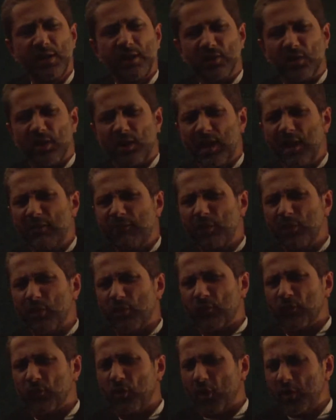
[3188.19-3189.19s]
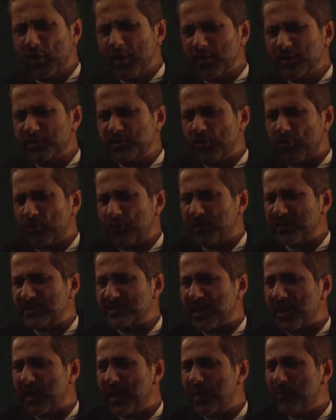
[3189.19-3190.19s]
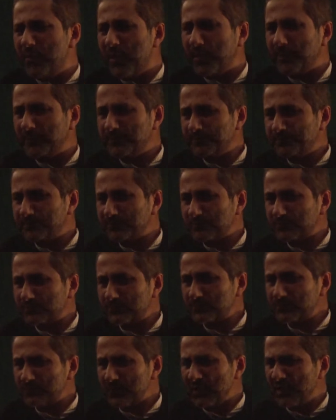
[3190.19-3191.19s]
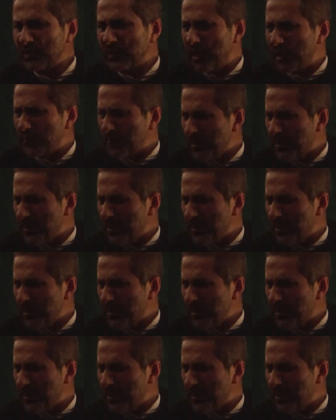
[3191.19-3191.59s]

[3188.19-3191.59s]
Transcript: the level of loyalty of my Sahaba and